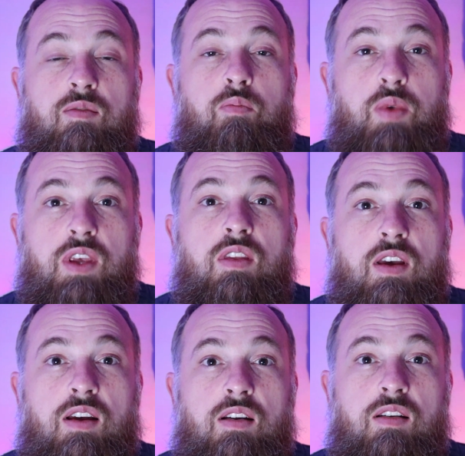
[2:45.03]
be
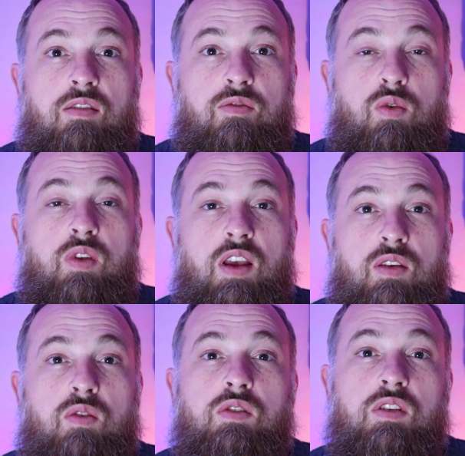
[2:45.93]
there for that
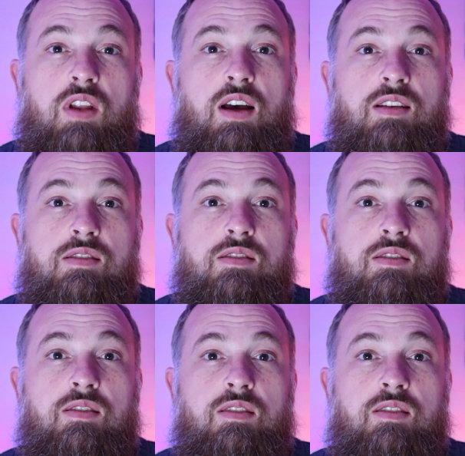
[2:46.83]
yoga class.